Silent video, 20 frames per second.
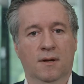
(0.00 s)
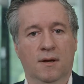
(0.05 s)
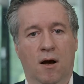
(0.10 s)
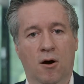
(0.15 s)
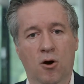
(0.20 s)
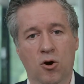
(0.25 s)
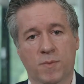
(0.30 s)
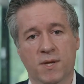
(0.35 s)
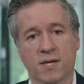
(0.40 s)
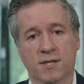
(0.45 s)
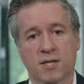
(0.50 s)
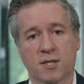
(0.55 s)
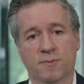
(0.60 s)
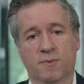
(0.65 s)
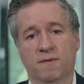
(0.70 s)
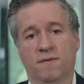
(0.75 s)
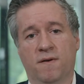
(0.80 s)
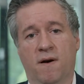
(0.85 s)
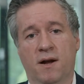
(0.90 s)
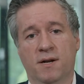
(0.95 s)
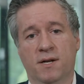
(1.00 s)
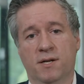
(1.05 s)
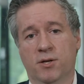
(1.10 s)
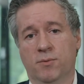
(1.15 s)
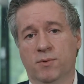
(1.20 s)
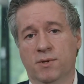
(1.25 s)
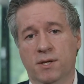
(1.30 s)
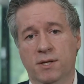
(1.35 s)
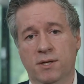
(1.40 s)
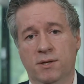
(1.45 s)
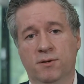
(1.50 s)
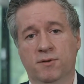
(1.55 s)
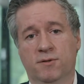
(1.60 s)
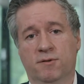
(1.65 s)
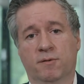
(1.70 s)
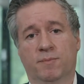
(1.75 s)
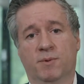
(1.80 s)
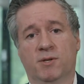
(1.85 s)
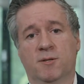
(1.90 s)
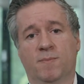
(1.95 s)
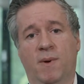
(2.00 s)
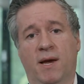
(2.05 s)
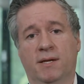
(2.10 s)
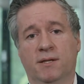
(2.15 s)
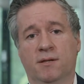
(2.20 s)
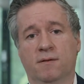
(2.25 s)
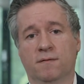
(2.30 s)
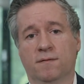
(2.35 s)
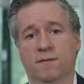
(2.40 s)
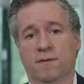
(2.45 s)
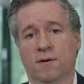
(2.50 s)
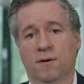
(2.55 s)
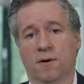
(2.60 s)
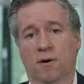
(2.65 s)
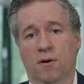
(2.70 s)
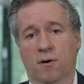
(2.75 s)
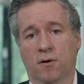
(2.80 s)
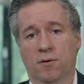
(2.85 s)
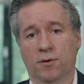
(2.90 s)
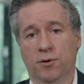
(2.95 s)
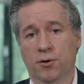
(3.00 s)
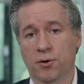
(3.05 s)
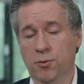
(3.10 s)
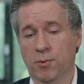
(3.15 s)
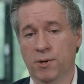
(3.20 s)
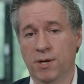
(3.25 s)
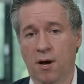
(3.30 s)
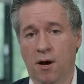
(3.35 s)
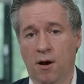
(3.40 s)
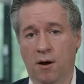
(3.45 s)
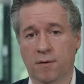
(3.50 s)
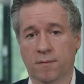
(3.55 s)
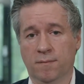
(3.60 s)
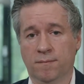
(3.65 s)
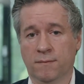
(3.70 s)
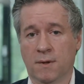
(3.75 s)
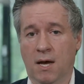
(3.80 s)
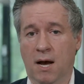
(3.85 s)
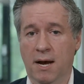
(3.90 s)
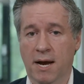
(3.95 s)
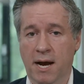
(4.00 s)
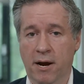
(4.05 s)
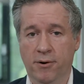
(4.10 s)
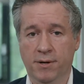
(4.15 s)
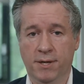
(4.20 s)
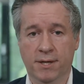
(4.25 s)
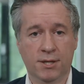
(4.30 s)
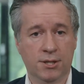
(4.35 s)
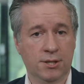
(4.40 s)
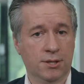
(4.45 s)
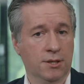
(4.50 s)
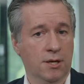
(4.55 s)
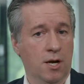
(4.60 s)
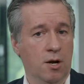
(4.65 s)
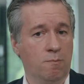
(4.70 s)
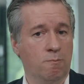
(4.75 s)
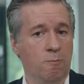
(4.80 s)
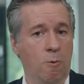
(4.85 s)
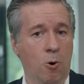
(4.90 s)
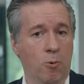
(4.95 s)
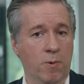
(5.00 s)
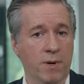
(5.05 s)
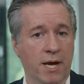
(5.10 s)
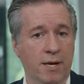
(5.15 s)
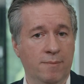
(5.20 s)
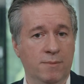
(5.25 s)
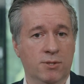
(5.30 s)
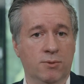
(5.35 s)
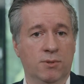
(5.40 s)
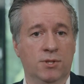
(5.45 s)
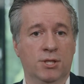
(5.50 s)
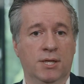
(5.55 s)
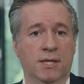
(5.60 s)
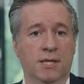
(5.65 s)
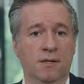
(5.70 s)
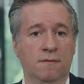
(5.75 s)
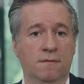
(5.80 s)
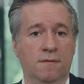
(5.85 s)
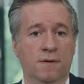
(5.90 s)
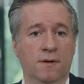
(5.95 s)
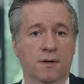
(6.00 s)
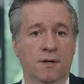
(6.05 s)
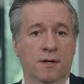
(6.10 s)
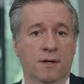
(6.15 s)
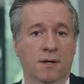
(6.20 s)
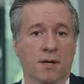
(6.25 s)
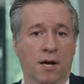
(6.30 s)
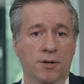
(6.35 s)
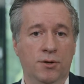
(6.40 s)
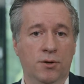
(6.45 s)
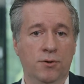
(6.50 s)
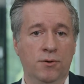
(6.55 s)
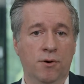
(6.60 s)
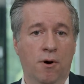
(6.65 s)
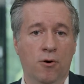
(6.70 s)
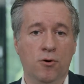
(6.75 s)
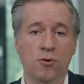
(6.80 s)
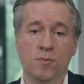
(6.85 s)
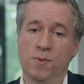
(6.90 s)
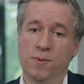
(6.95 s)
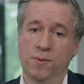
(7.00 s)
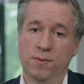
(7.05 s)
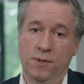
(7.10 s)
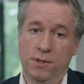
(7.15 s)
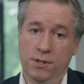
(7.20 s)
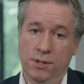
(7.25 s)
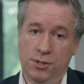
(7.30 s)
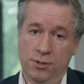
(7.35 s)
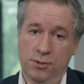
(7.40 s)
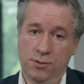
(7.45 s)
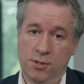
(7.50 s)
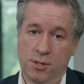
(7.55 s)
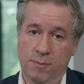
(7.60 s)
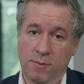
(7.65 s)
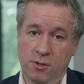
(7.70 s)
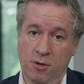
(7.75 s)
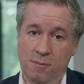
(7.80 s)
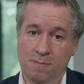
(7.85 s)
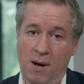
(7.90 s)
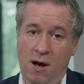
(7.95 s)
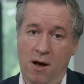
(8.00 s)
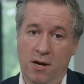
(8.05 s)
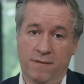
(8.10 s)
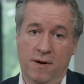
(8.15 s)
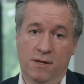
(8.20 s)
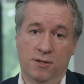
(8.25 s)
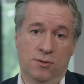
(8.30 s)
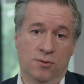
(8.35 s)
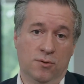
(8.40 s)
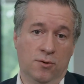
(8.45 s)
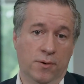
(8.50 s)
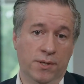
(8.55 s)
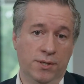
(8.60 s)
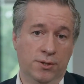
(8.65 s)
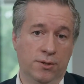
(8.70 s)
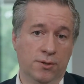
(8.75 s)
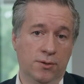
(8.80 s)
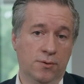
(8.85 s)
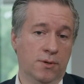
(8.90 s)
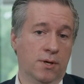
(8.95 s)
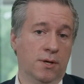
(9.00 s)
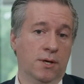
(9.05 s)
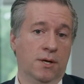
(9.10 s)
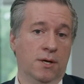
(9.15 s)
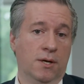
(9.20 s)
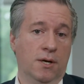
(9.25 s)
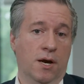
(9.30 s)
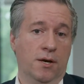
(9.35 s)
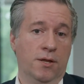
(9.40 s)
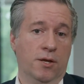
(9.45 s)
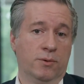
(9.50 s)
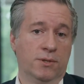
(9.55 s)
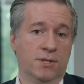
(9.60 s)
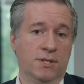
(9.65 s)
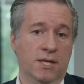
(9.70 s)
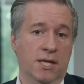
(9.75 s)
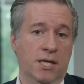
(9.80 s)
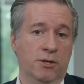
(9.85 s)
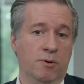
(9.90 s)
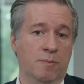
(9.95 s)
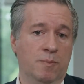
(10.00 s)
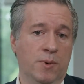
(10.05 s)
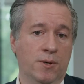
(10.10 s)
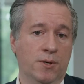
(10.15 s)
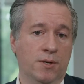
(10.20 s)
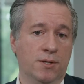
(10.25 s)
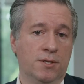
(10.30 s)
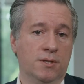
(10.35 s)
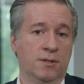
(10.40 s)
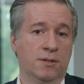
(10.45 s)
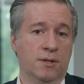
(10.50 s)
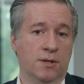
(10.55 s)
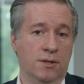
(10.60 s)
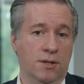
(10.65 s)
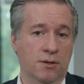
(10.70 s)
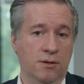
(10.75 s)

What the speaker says: I hope this has provided you with a useful perspective on who we are, our heritage, and what we aim to achieve. I do hope that you choose to become part of our story too, and that we'll see you in person at the